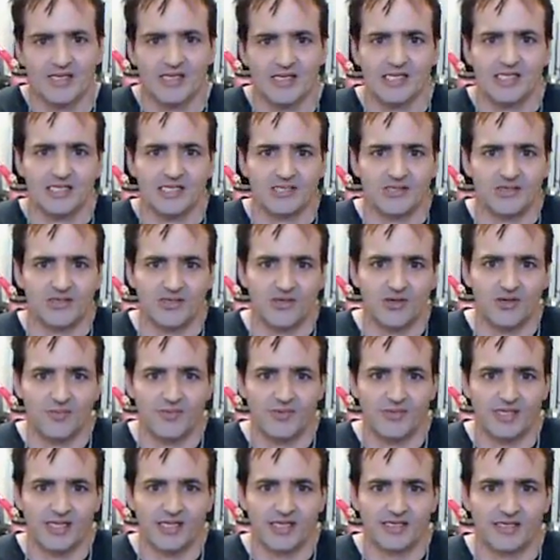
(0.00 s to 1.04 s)
So I hope you
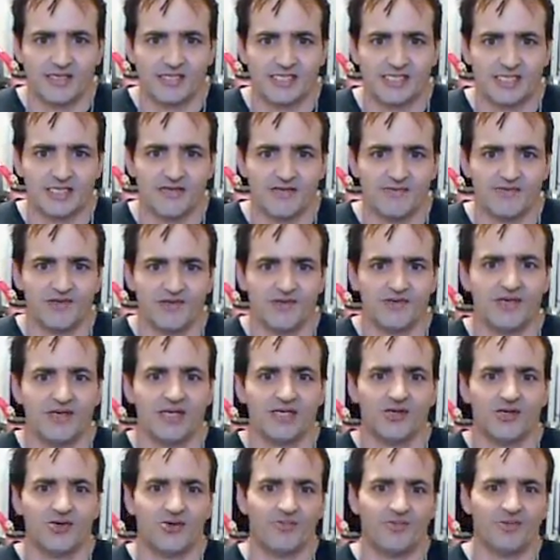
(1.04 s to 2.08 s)
liked this interview. I
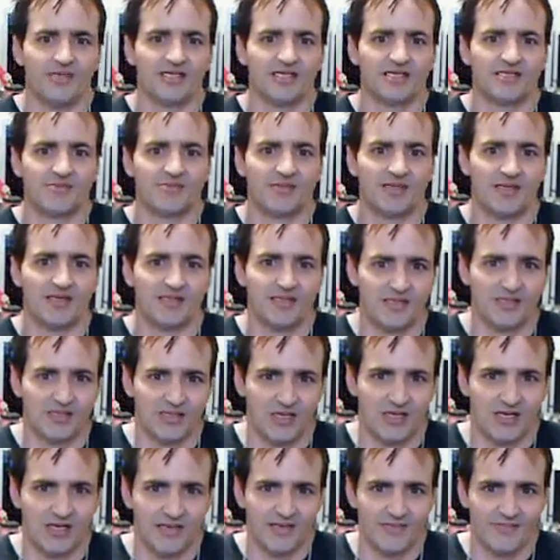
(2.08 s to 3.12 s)
hope it explained a
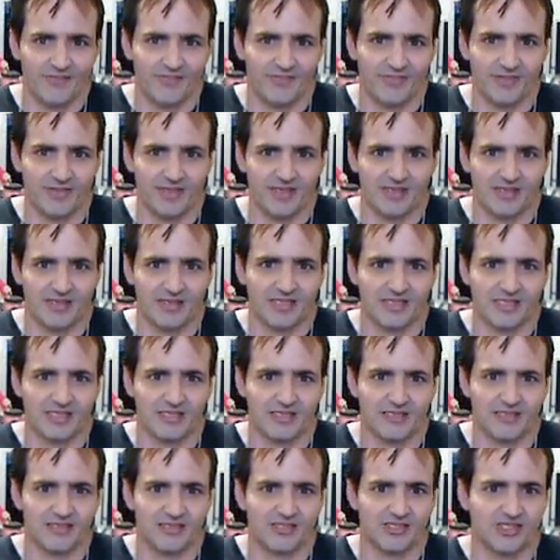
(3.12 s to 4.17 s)
lot. This
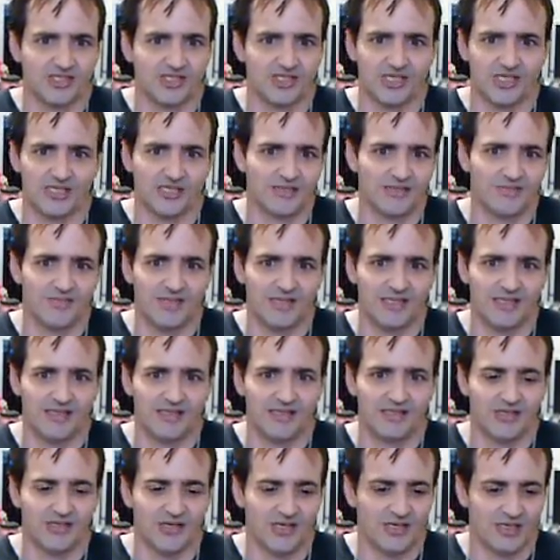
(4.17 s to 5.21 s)
is just me
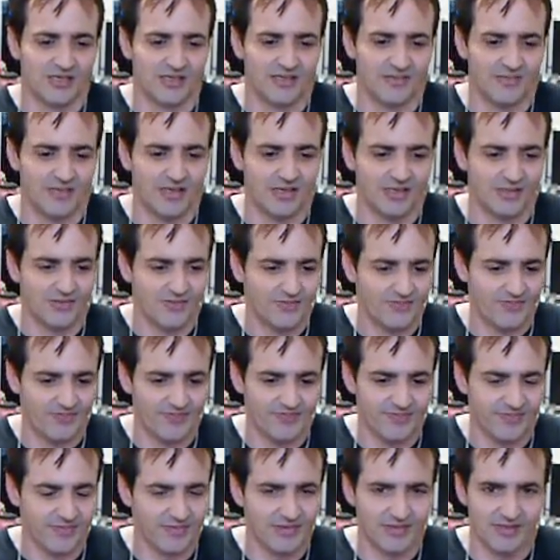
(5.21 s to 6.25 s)
talking about
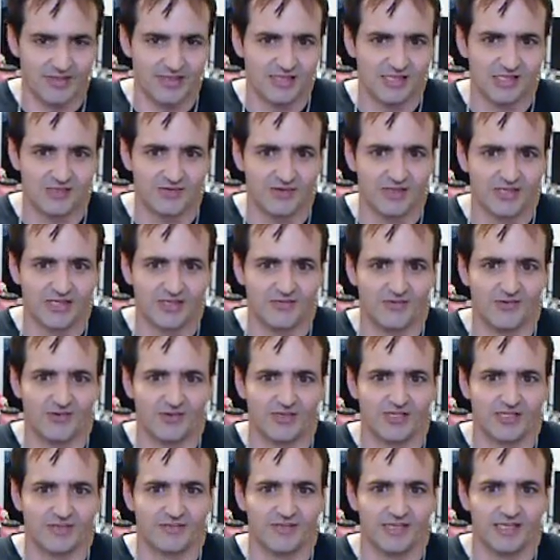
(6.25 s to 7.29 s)
these
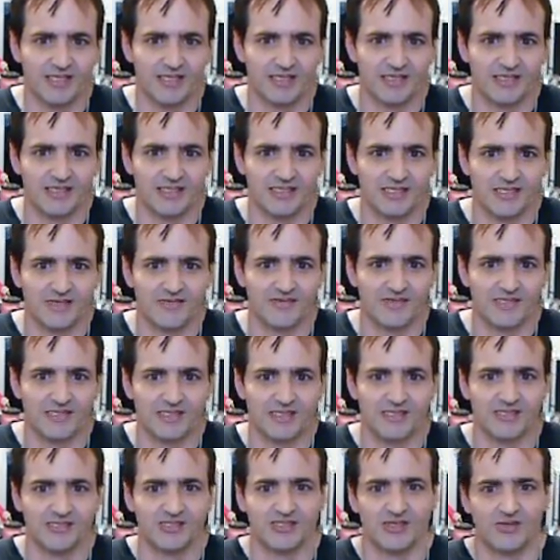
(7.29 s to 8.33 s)
reservoirs because I've
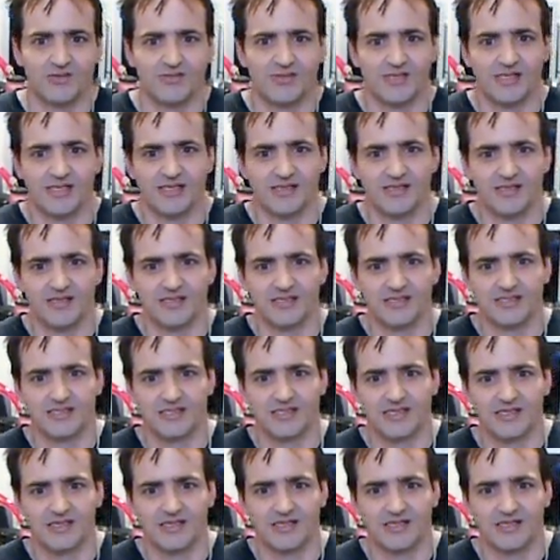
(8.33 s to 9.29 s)
seen so many things like,